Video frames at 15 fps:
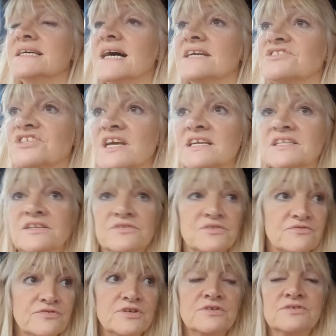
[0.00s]
I checked the other
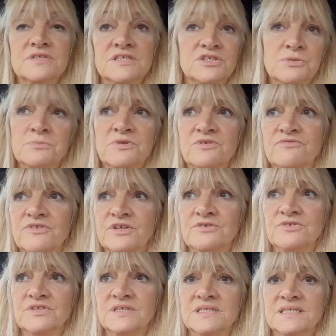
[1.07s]
fuses, some of the
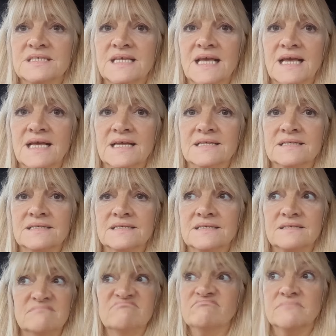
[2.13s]
fuses, and
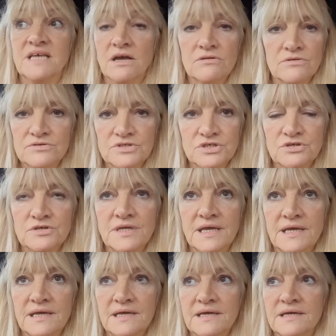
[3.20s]
they all looked
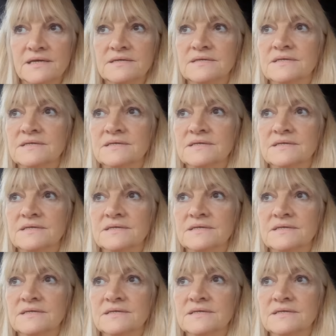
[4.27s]
okay.